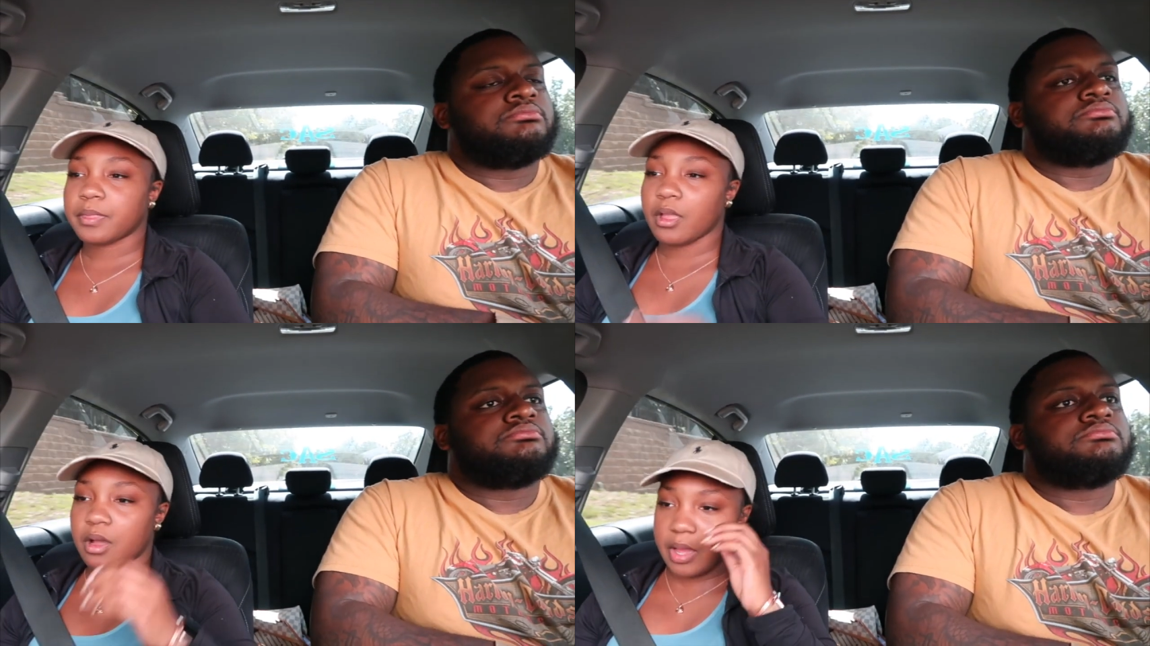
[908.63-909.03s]

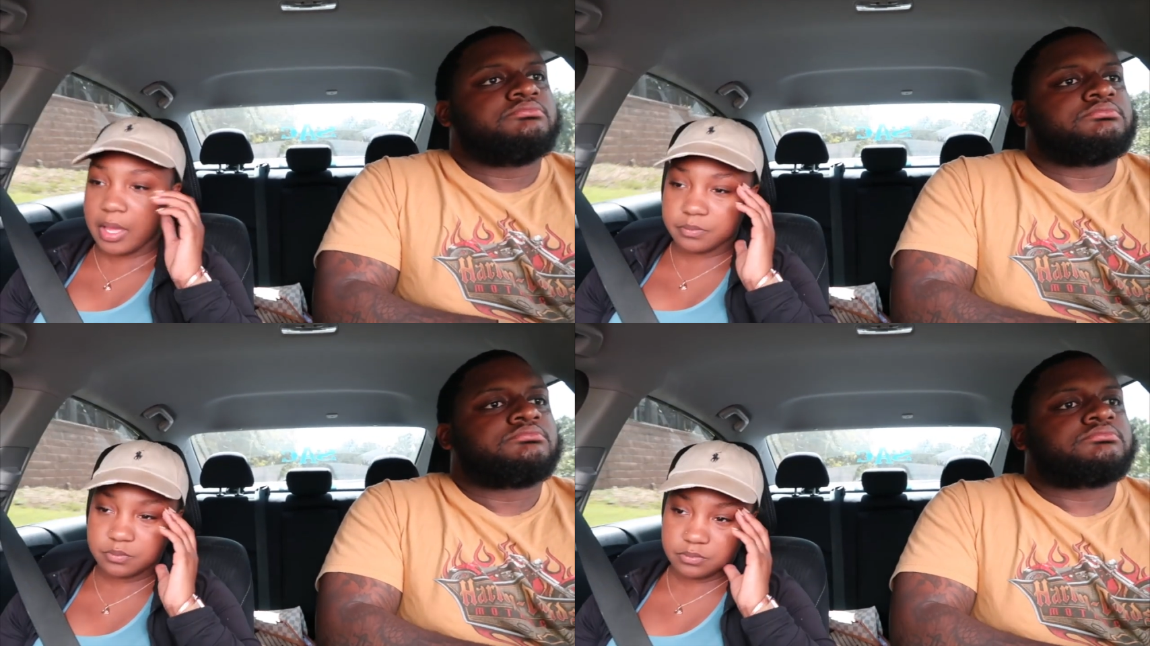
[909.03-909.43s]

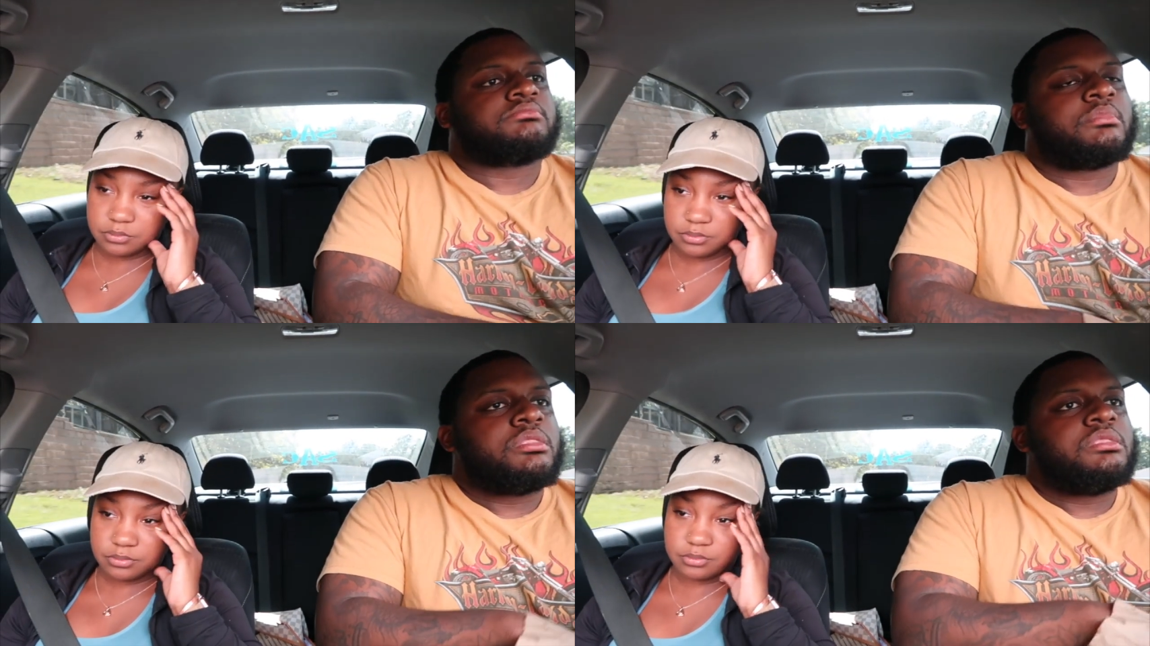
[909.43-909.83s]
Speaker 1: Okay.
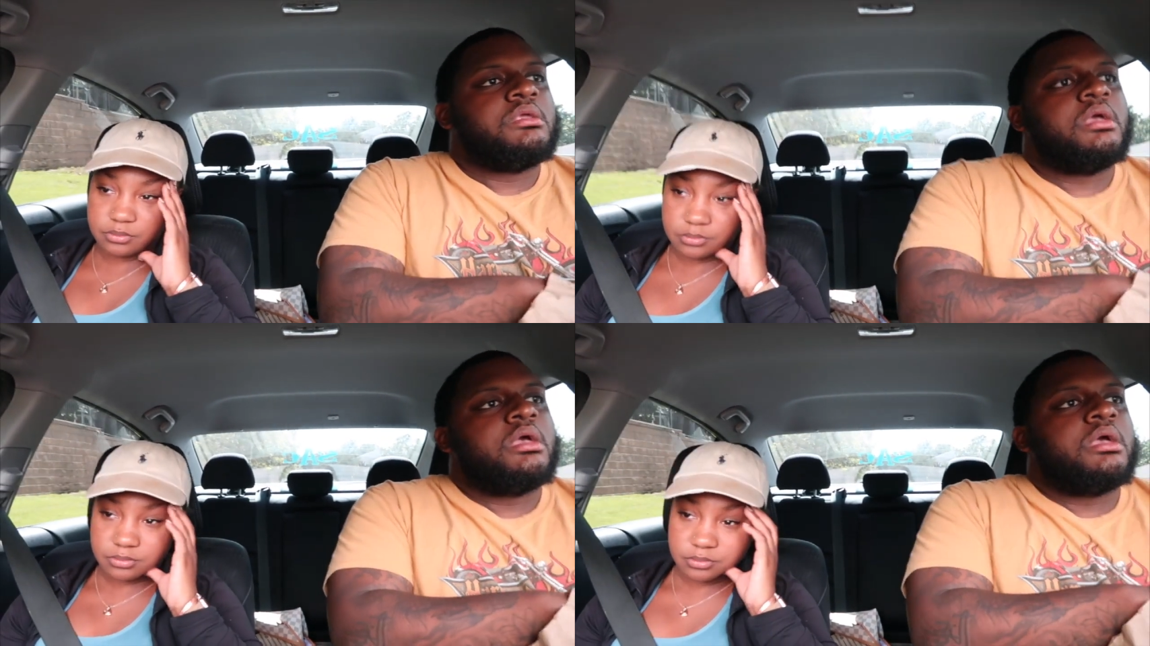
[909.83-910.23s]

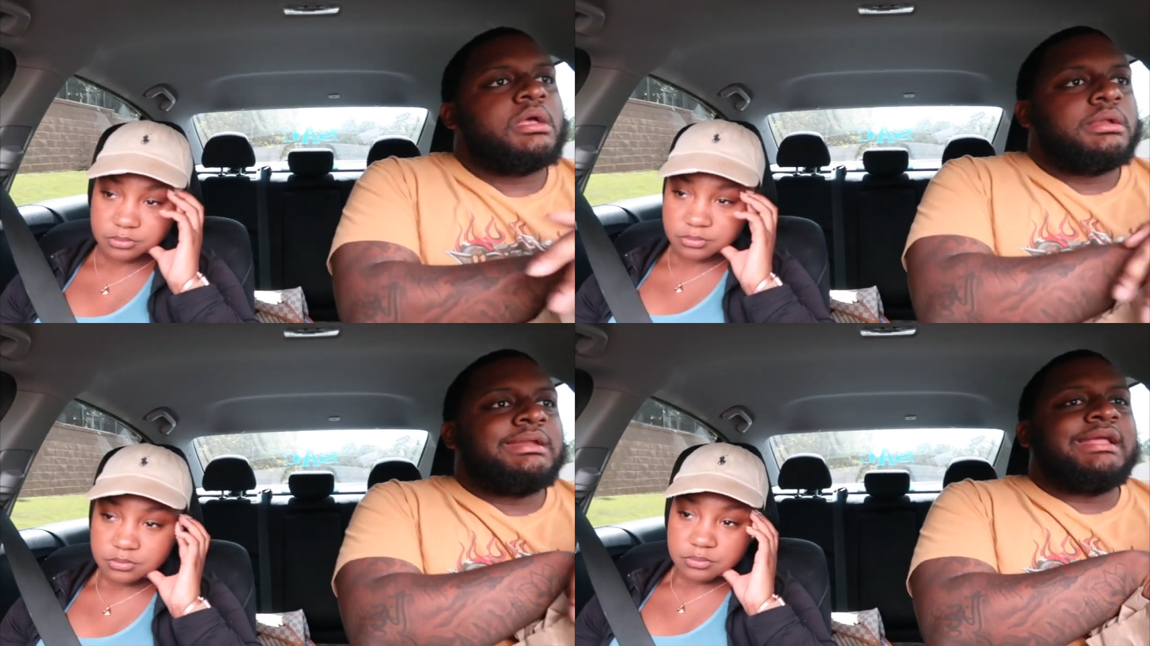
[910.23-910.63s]

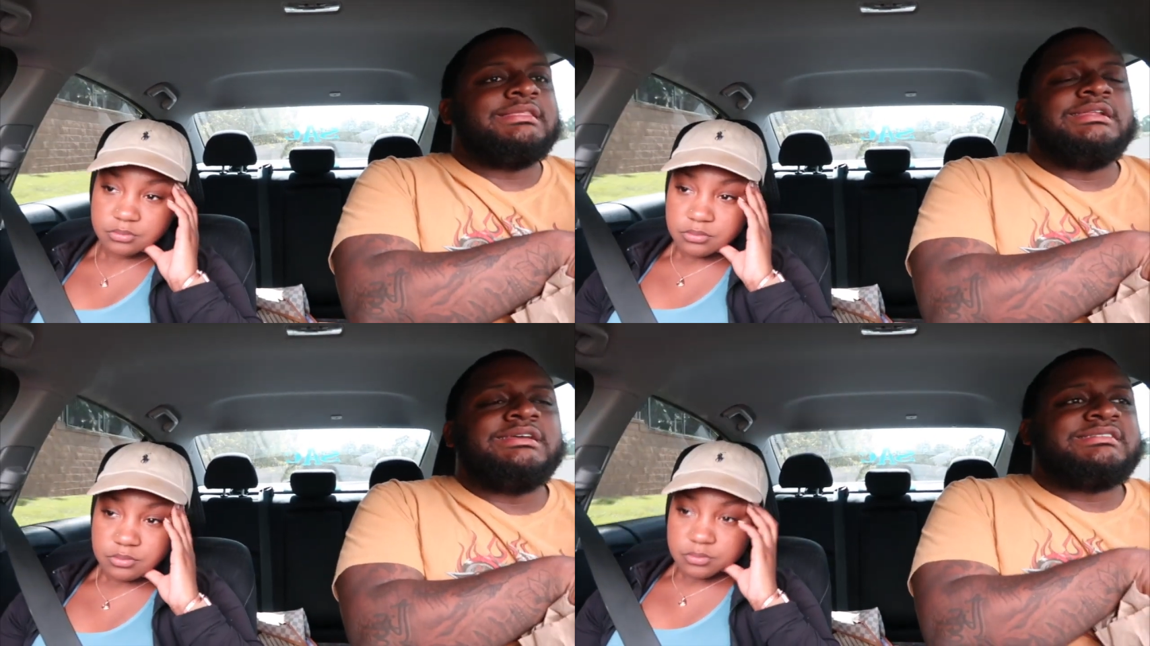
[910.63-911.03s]
Not the
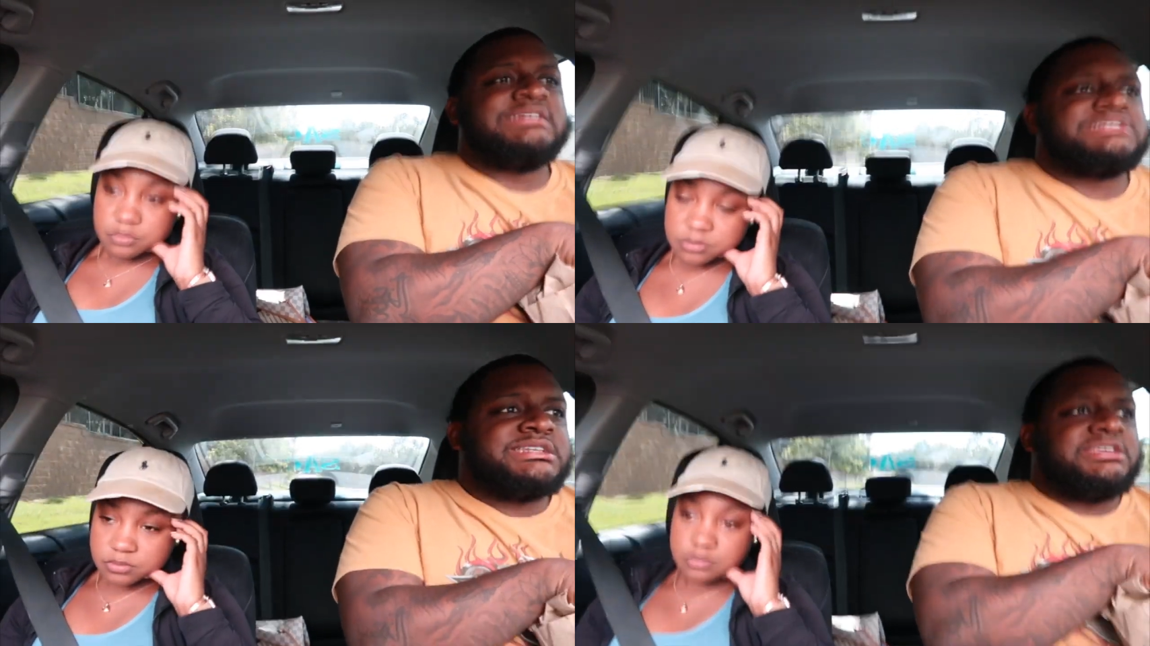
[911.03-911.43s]
little
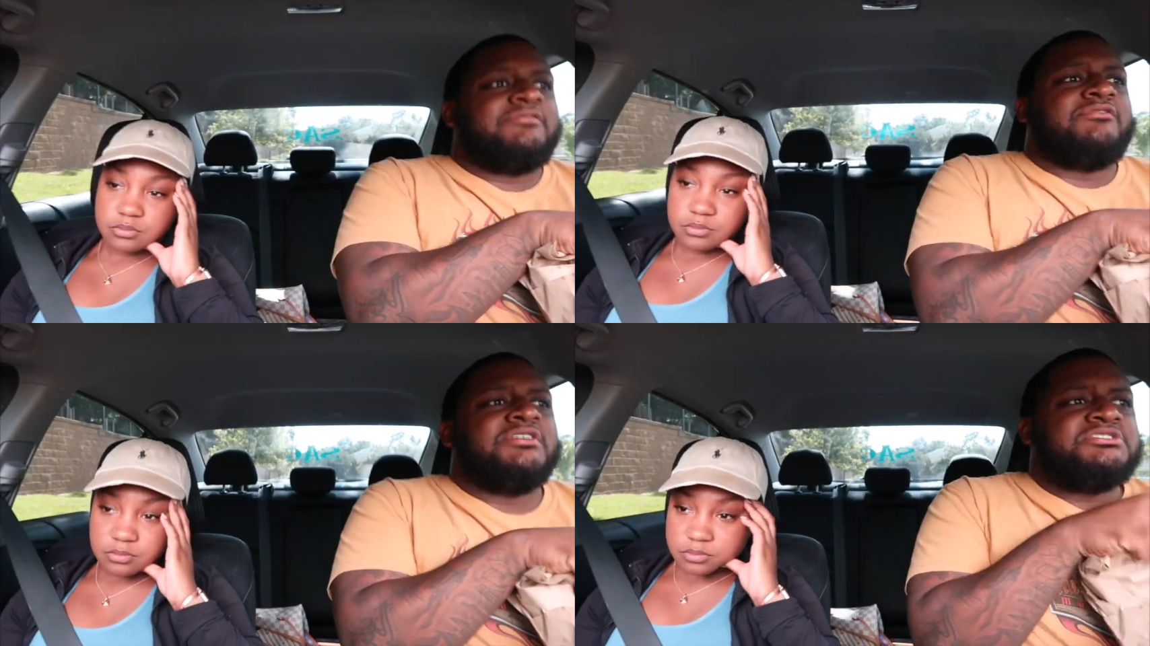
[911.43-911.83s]
tension in your
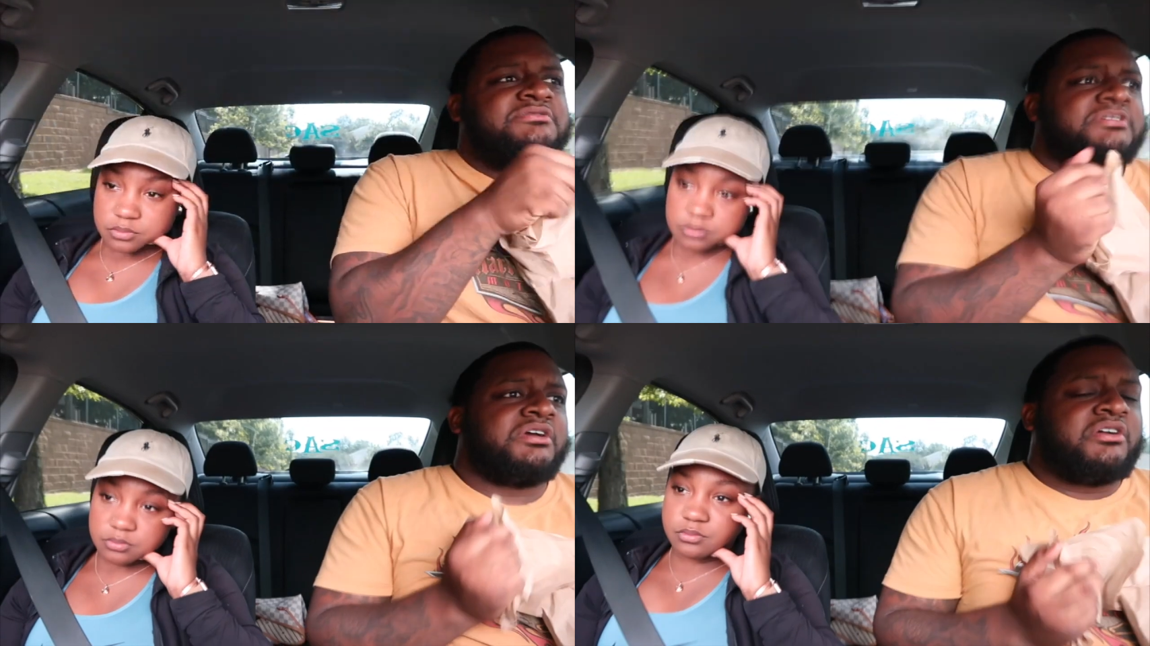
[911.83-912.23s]
voice, you
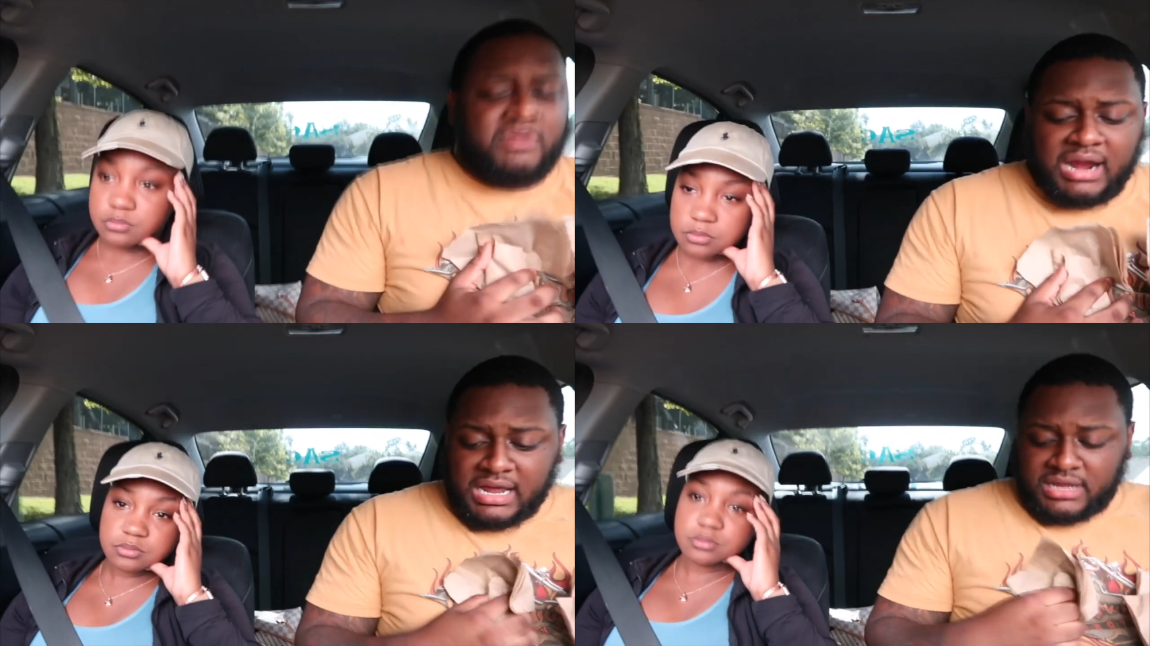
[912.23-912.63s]
finna
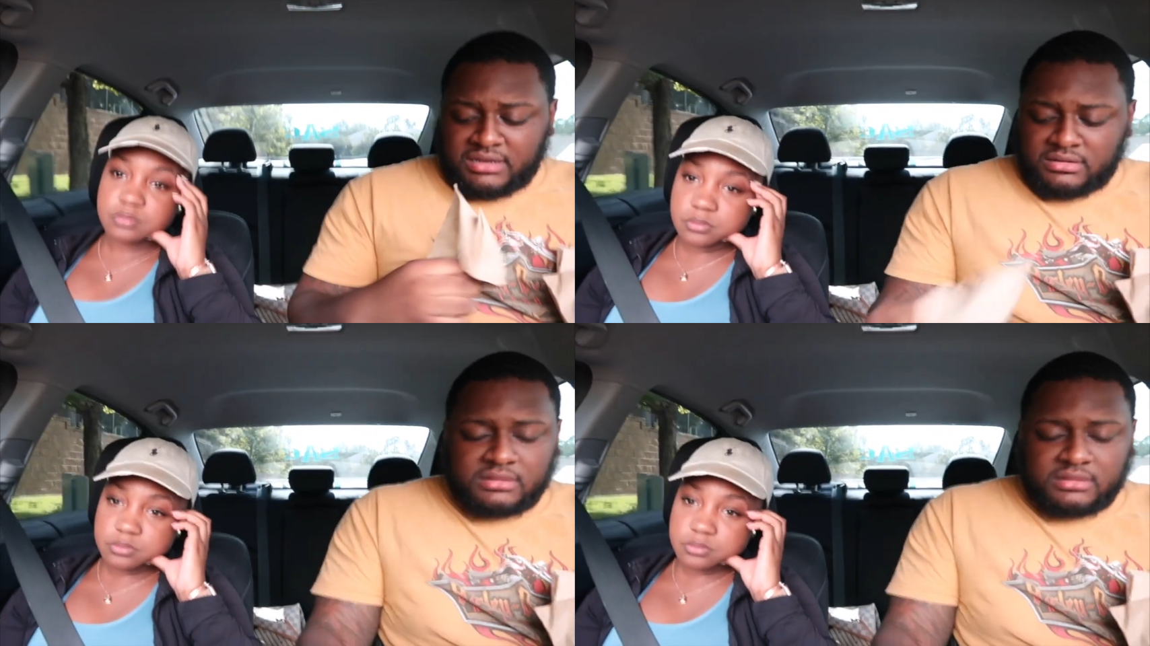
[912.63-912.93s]
cry.